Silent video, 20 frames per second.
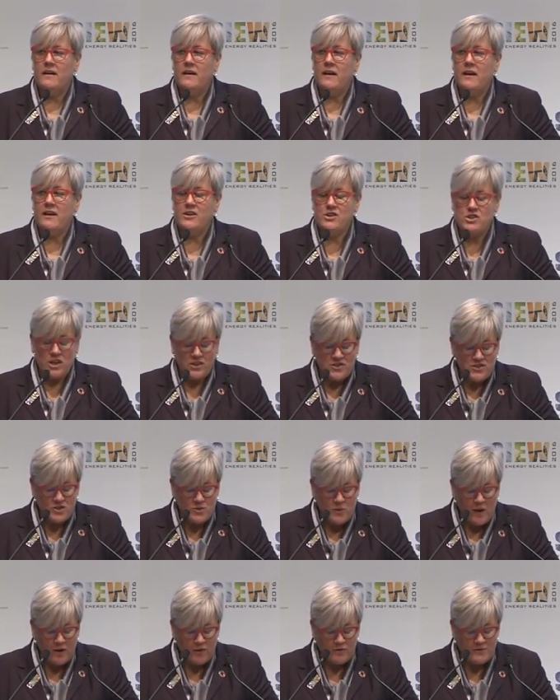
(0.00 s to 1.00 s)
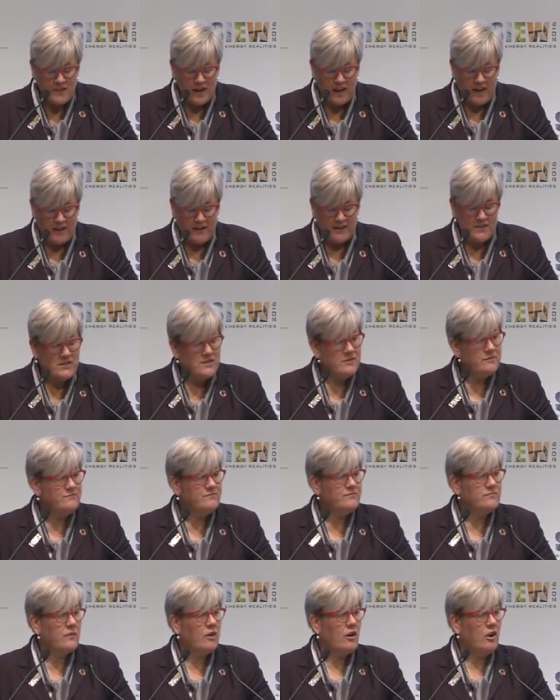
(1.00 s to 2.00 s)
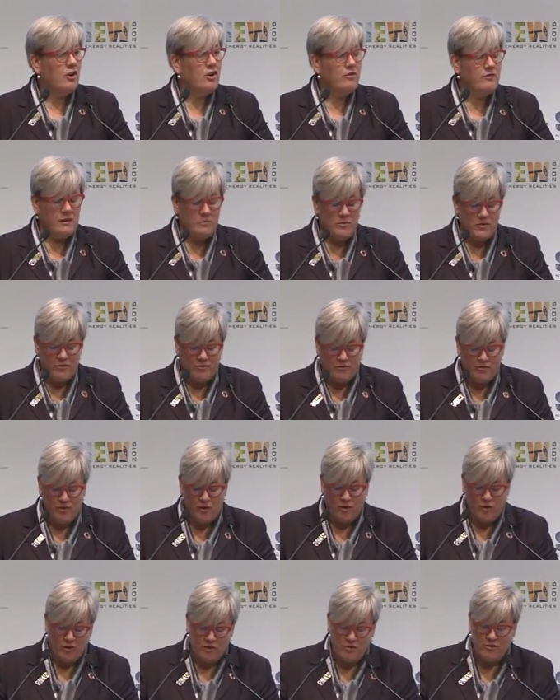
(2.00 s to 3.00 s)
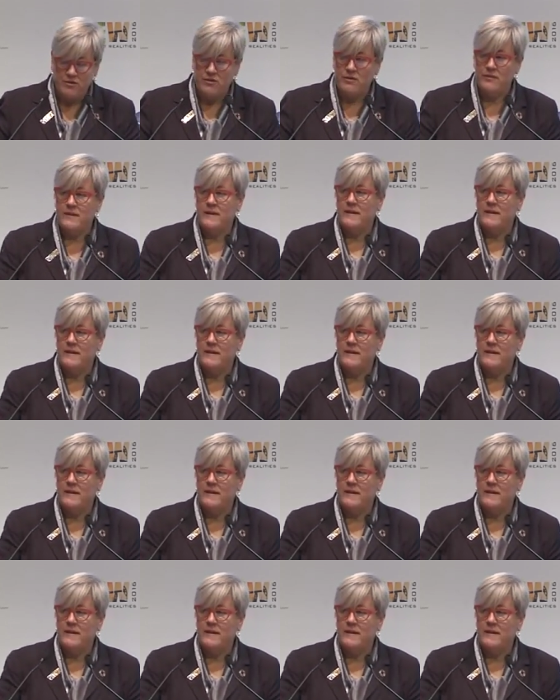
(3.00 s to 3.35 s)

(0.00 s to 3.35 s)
in just 12 days, on November the 4th,